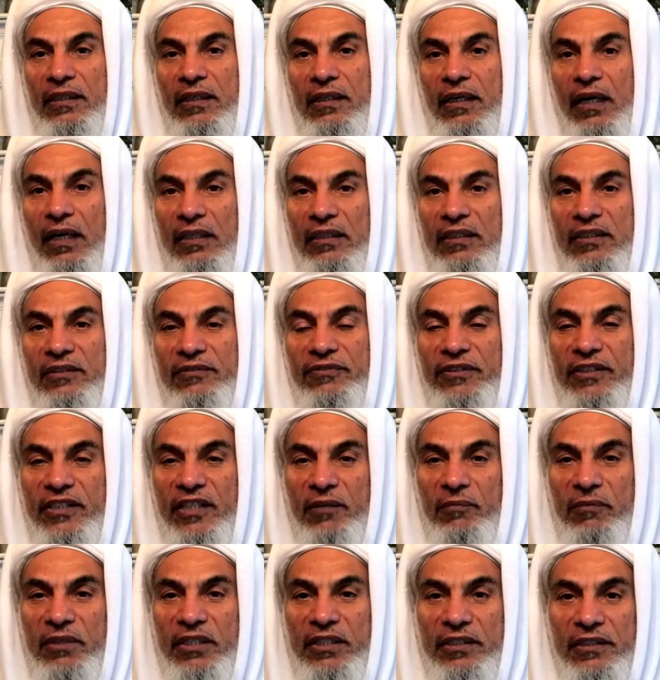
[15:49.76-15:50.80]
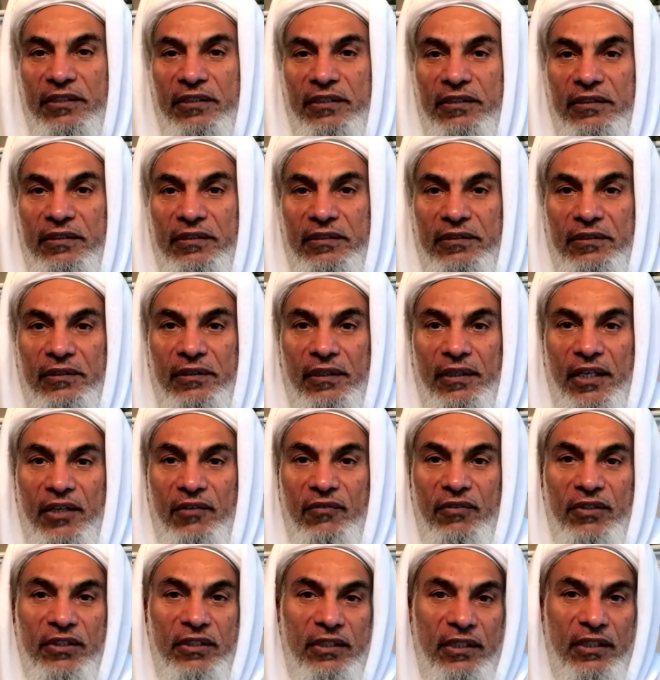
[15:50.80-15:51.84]
all the fundamental,
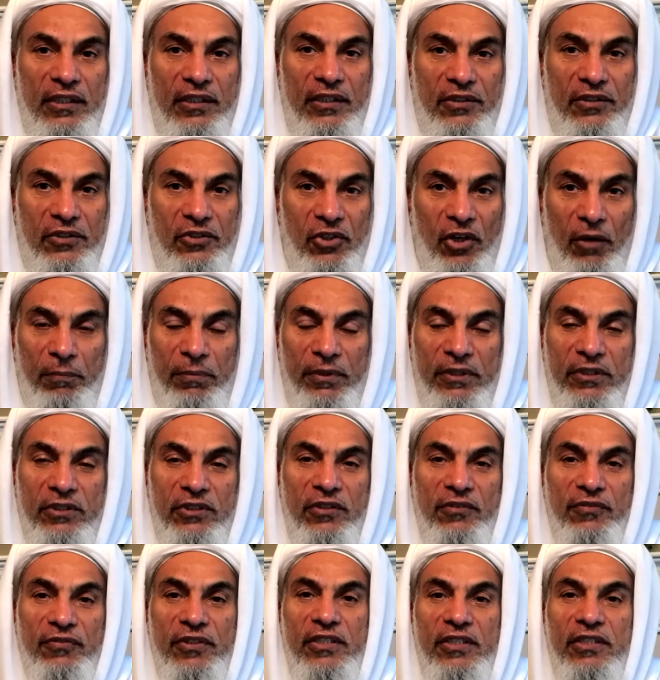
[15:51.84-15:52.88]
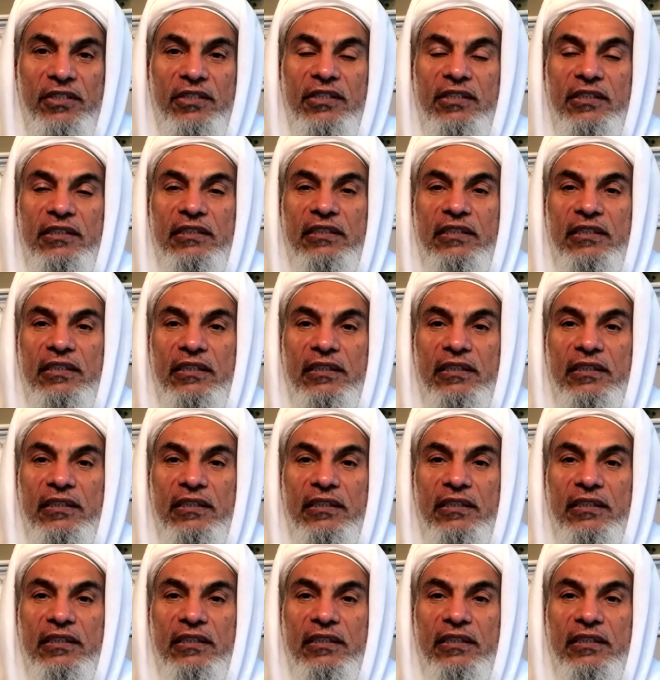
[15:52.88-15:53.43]
even the topics of research,